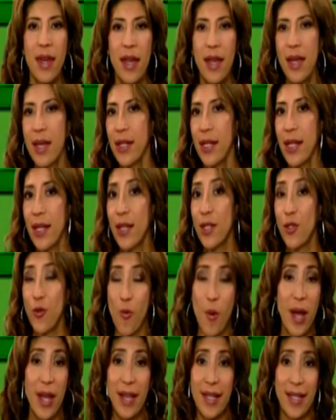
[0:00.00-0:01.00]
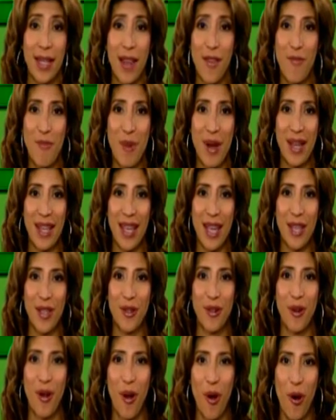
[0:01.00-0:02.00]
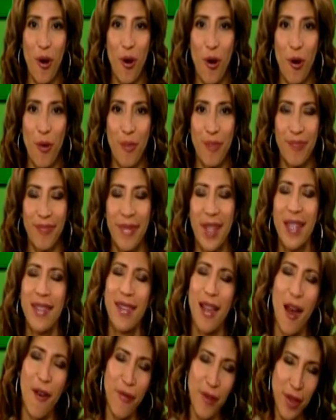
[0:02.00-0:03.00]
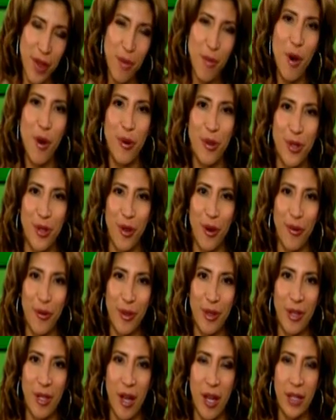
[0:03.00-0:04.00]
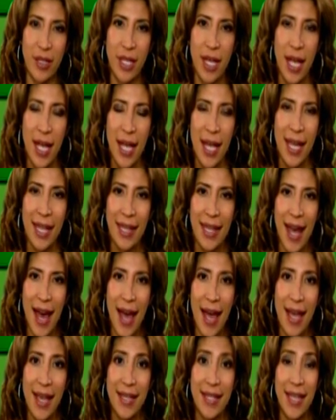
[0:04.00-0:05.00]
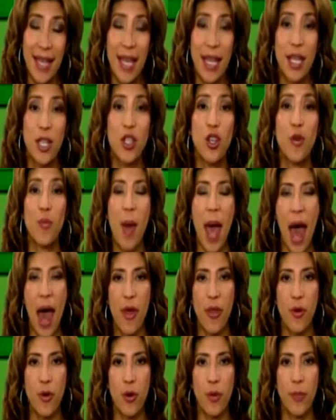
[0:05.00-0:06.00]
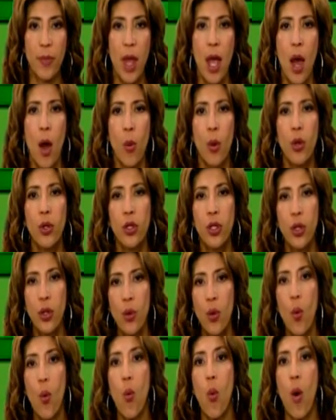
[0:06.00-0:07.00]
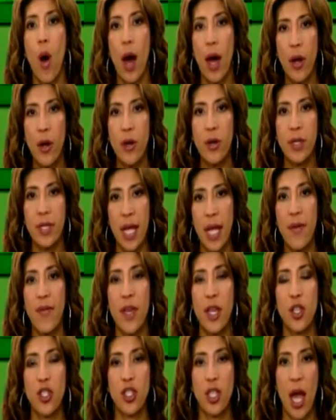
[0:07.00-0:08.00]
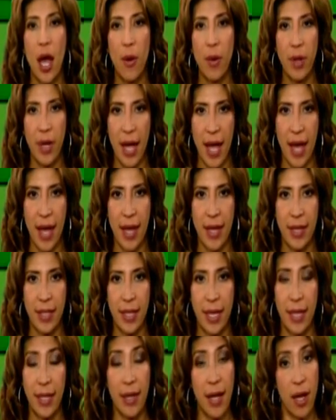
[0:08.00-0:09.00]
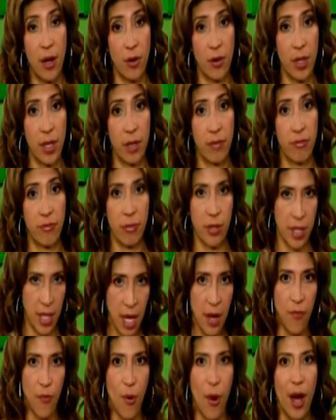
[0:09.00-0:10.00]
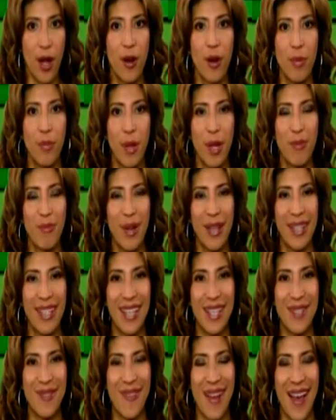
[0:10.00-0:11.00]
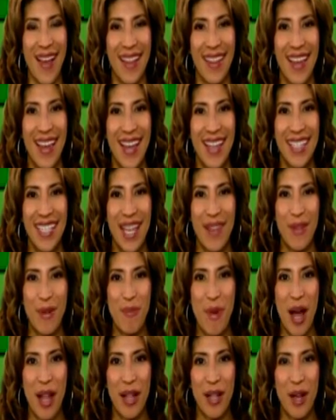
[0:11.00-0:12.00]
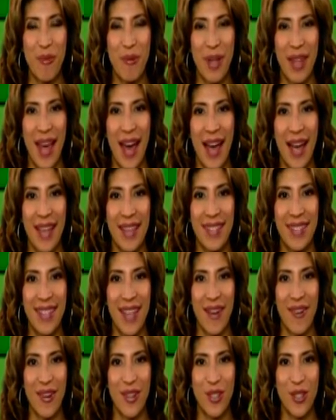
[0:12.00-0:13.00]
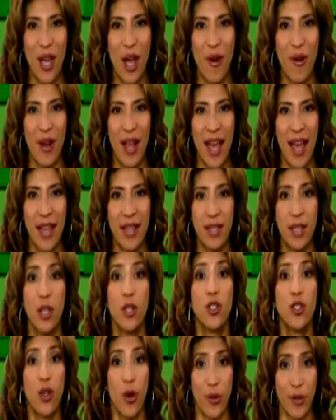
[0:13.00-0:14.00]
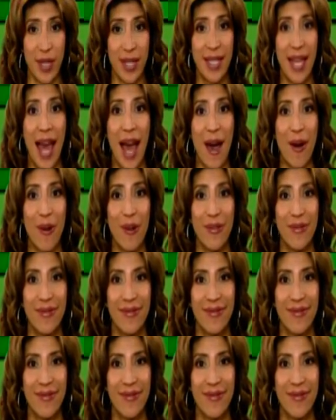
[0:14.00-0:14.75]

The easiest way to save money in your home is often the most overlooked. It lies in your bathroom. Well, new water-saving shower heads can not only save water, but money as well. David Malcolm with High Sierra Shower Heads shows us how.